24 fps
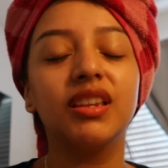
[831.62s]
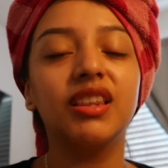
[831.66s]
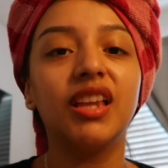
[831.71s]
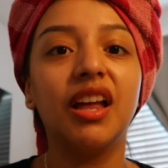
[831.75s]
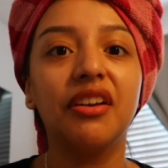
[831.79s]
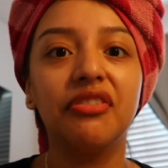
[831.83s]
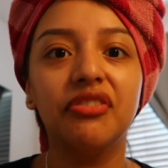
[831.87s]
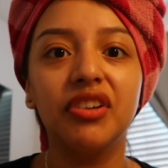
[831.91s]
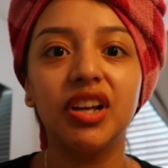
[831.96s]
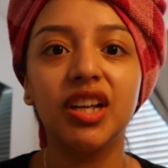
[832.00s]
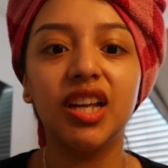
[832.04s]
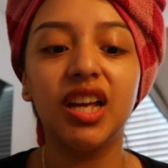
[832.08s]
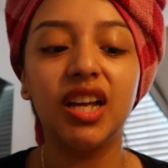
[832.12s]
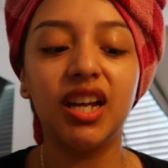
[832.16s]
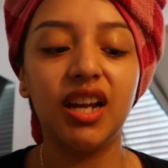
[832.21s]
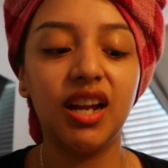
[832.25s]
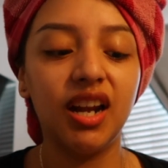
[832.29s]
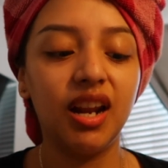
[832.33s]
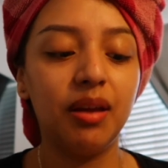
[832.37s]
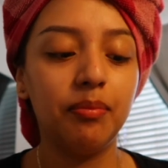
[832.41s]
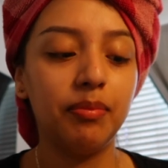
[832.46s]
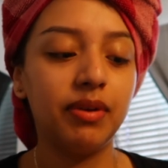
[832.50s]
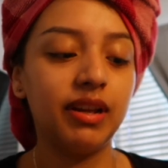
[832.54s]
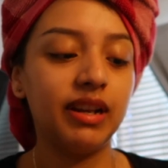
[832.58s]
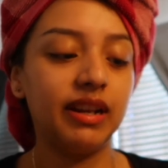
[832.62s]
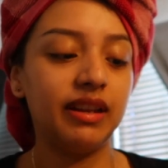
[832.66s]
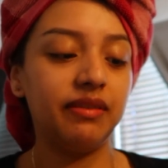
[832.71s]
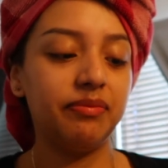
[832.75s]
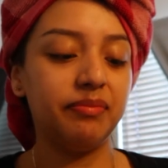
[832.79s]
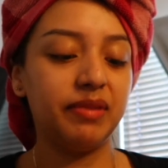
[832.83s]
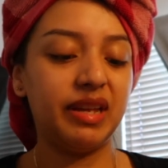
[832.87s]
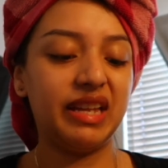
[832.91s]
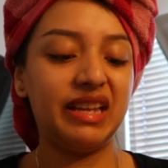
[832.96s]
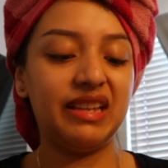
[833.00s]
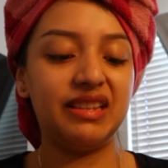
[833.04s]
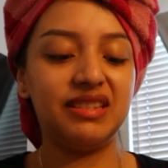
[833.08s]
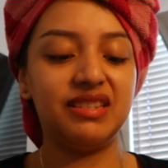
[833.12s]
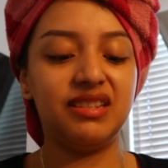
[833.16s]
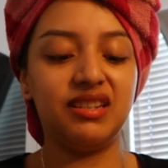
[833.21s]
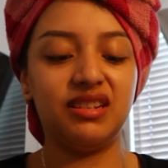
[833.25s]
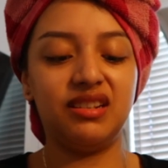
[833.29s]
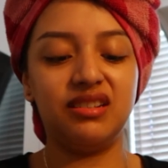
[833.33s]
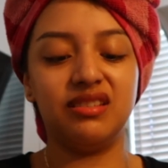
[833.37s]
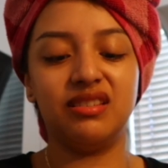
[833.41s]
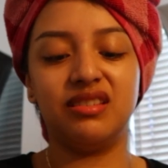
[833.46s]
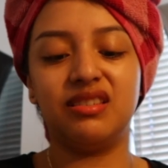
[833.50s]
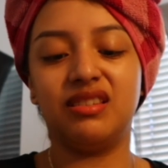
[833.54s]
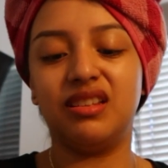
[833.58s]
That crema left my hands
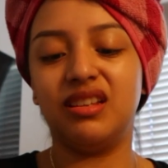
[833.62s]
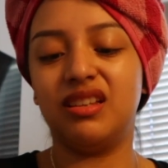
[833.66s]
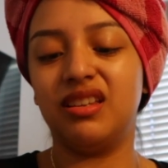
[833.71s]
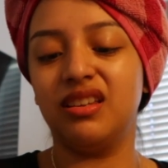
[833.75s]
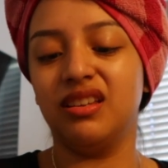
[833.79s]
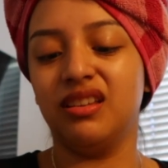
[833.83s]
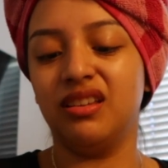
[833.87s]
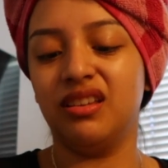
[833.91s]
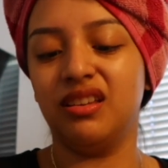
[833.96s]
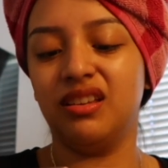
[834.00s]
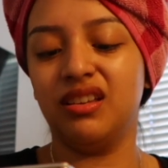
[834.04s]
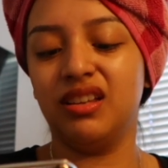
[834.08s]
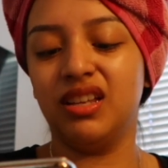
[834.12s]
hella sticky.